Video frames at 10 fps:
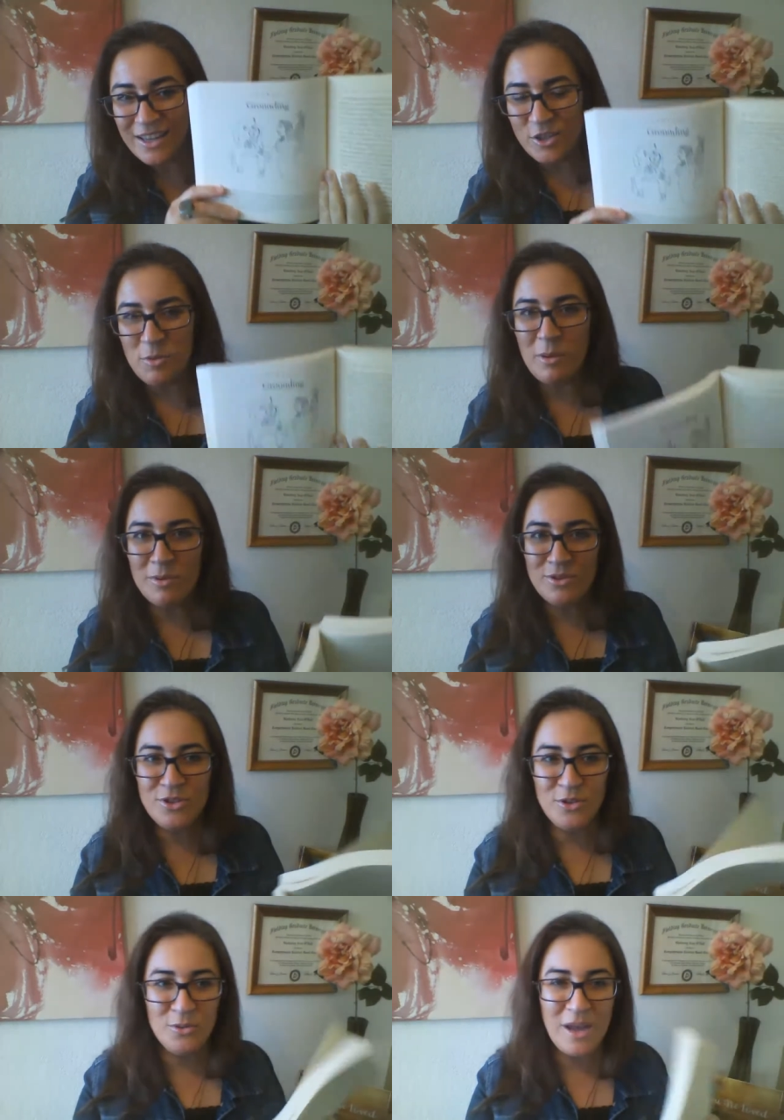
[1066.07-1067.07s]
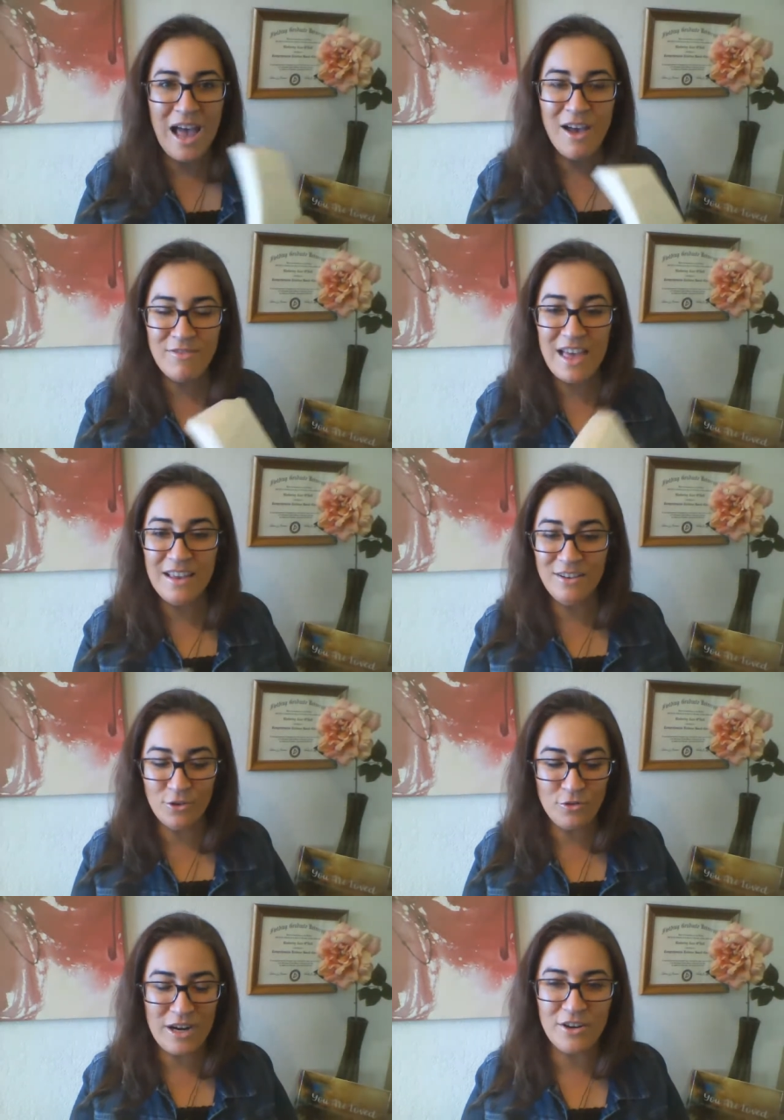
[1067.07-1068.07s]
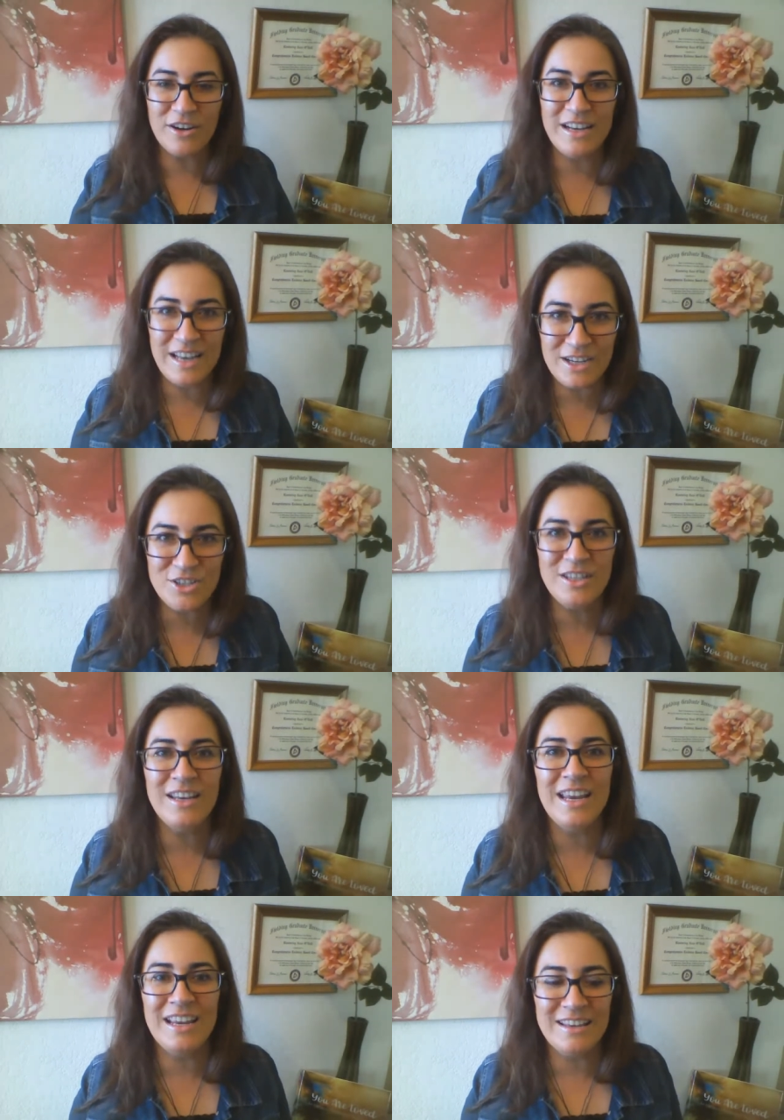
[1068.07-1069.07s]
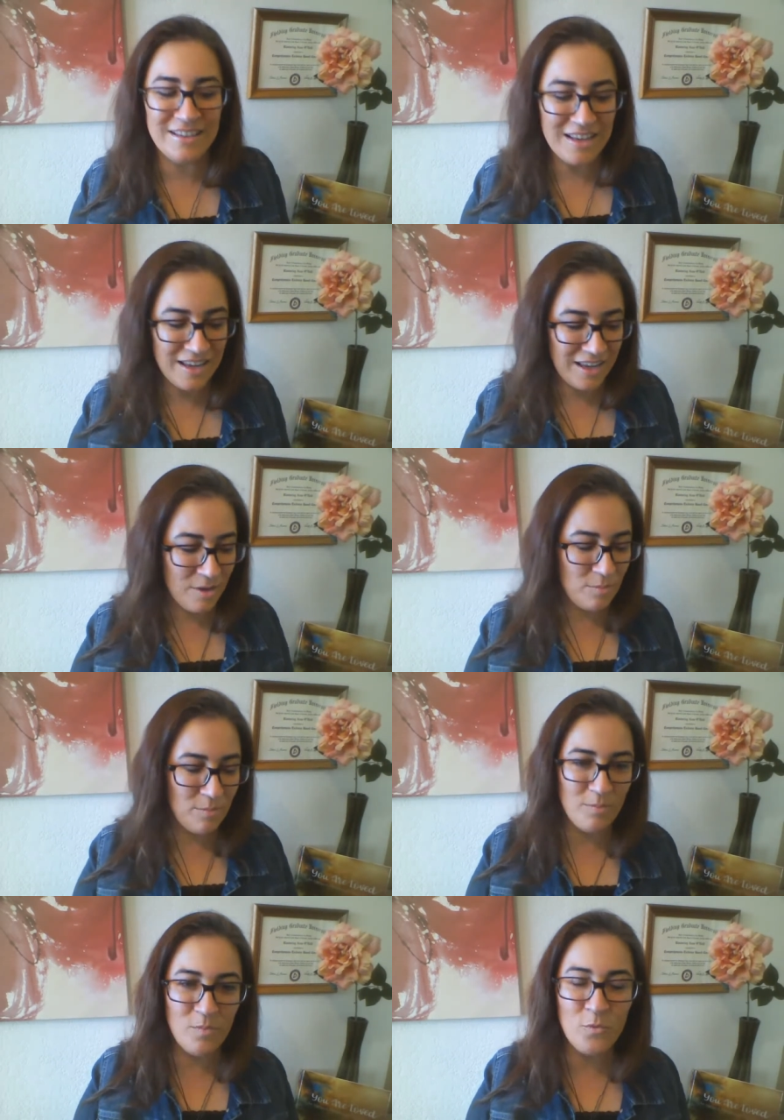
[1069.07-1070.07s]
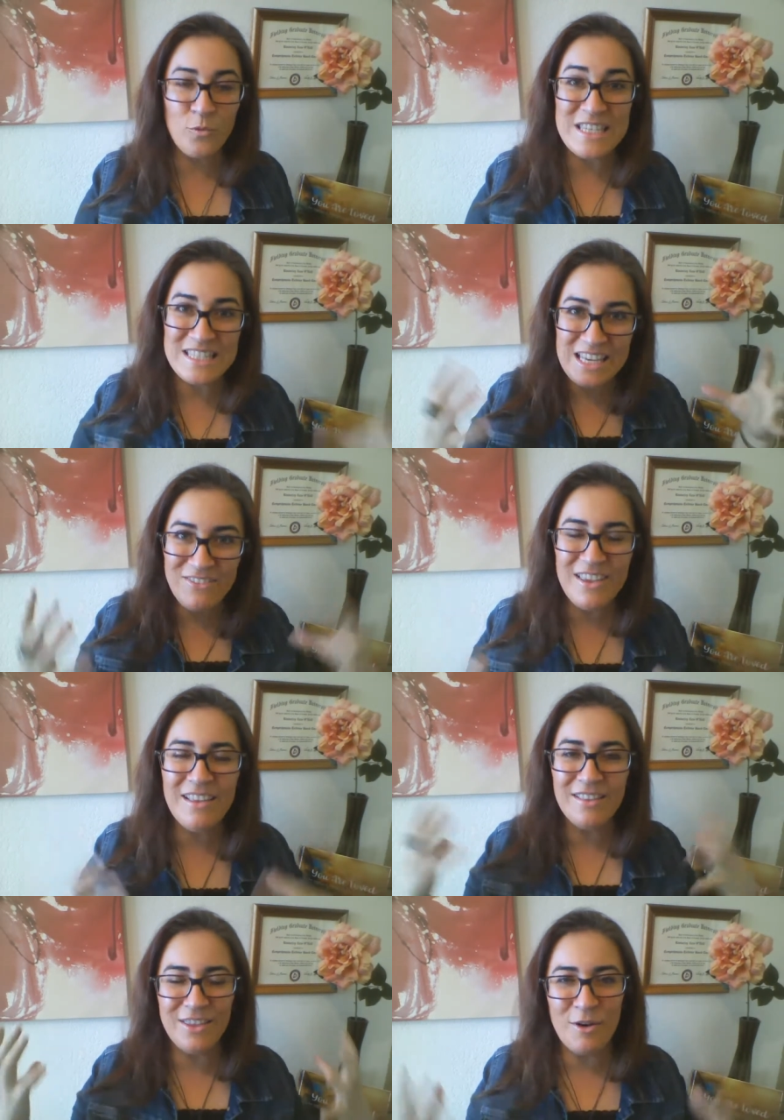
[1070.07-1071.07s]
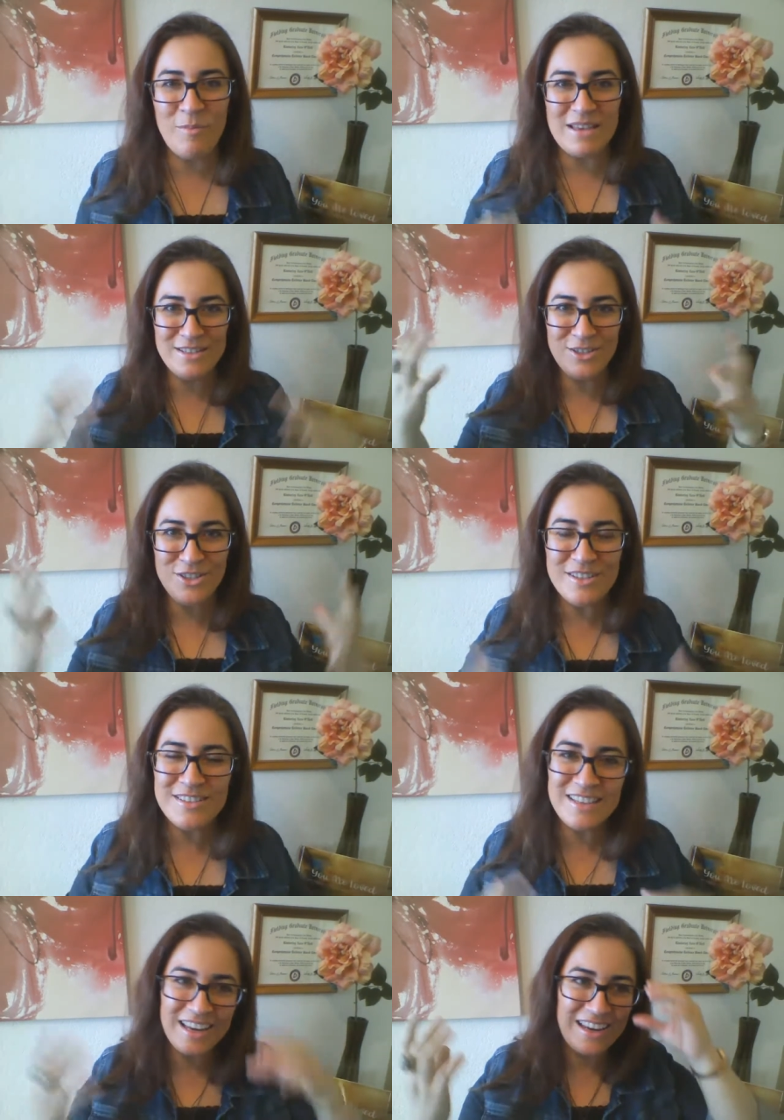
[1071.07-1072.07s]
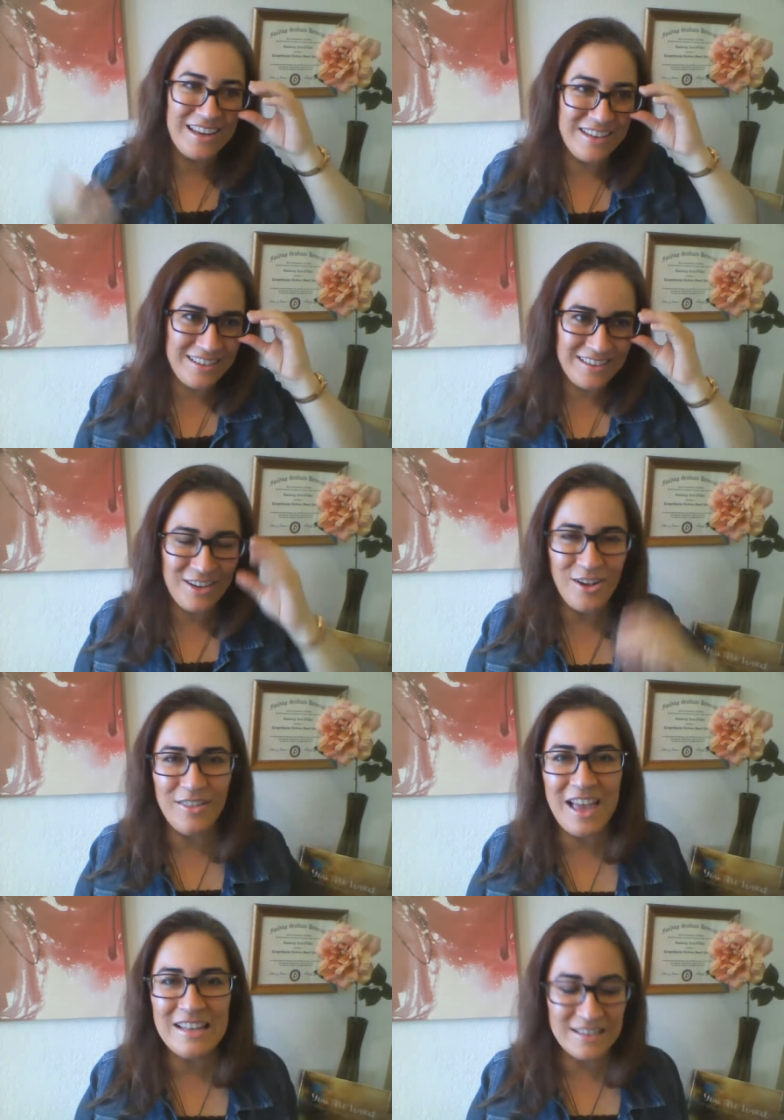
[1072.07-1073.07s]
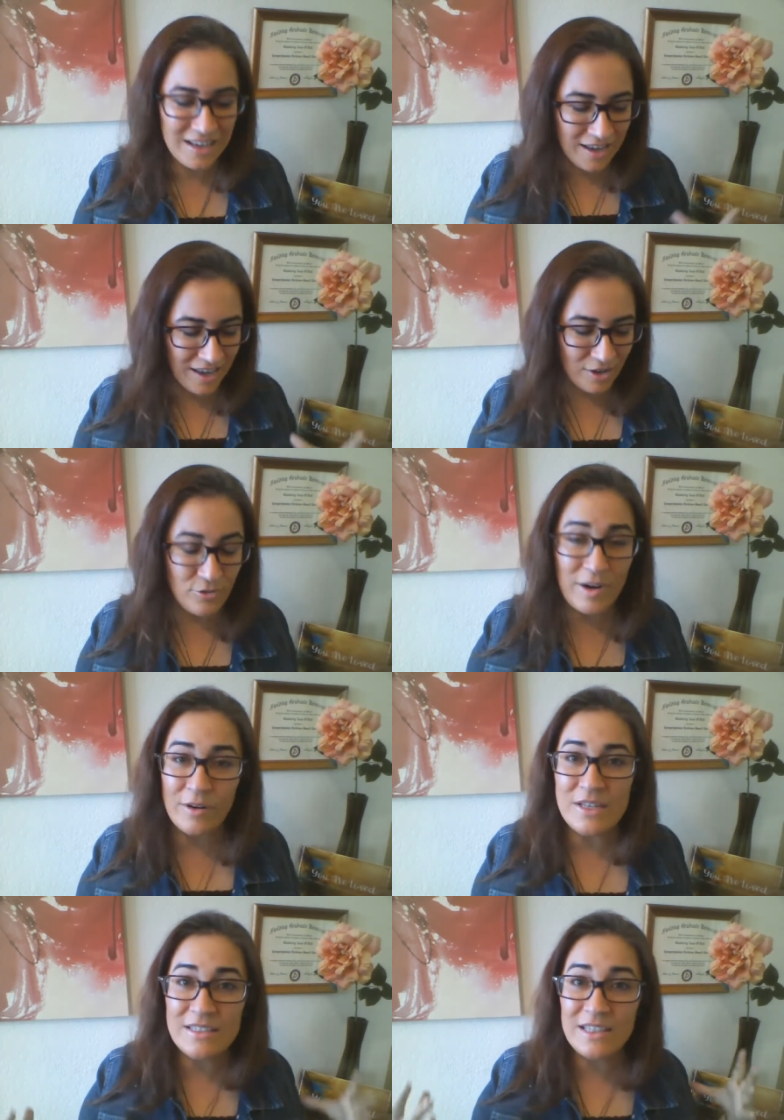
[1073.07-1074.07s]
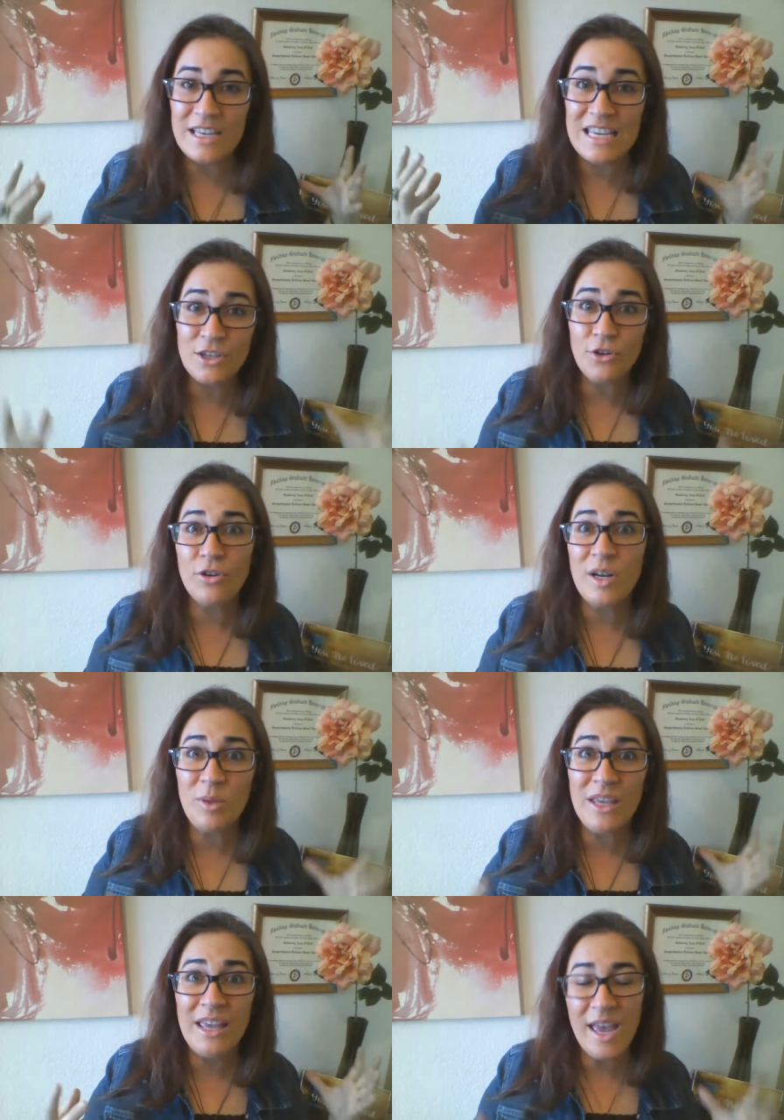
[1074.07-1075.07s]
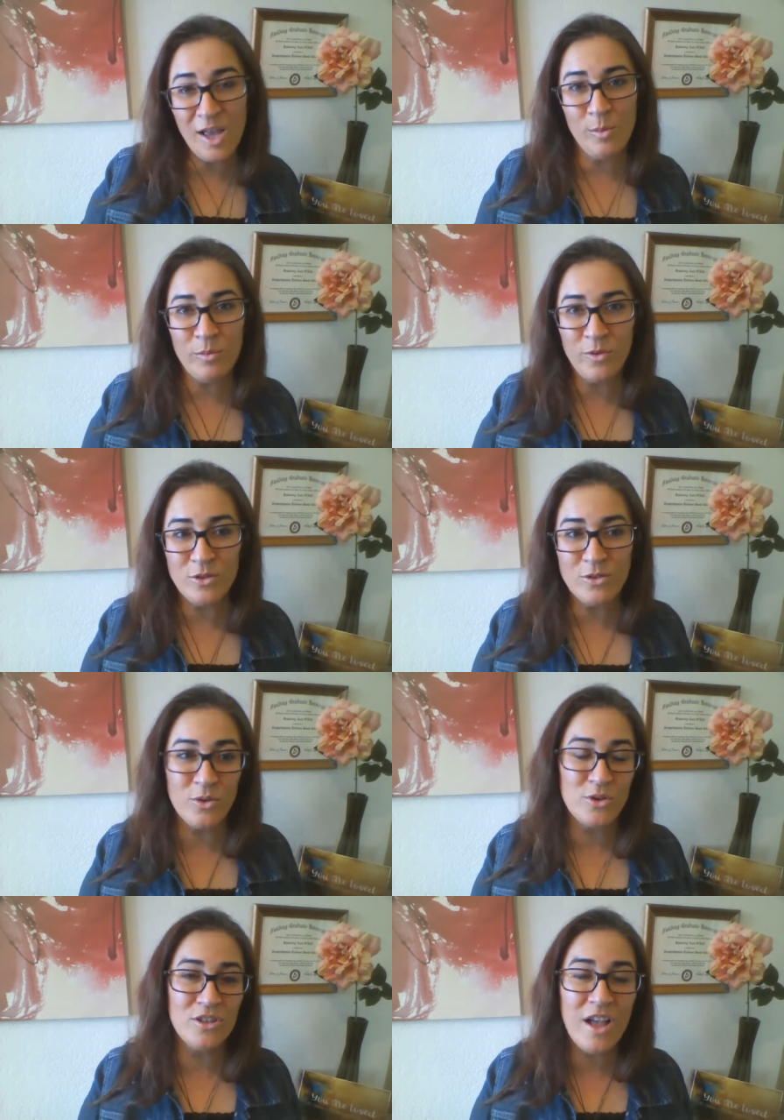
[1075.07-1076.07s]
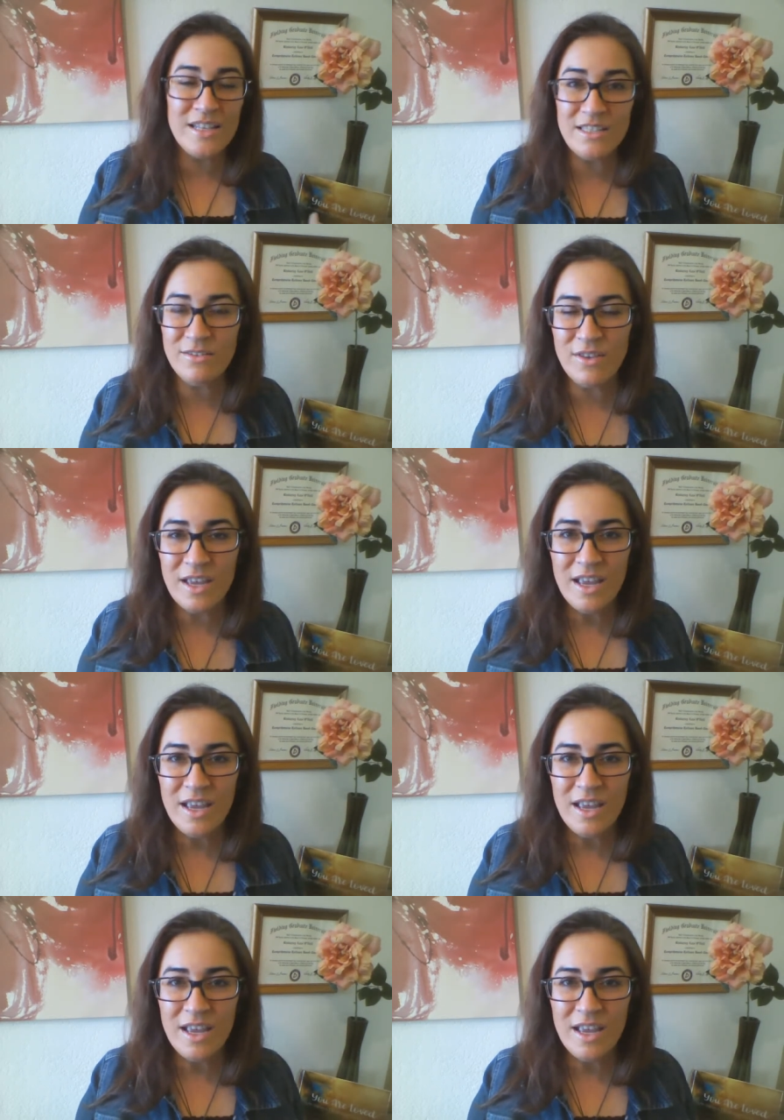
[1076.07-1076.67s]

to be able to have that greater connection and receiving their messages and, and all that. A grounding is, is incredibly helpful. So there's lots of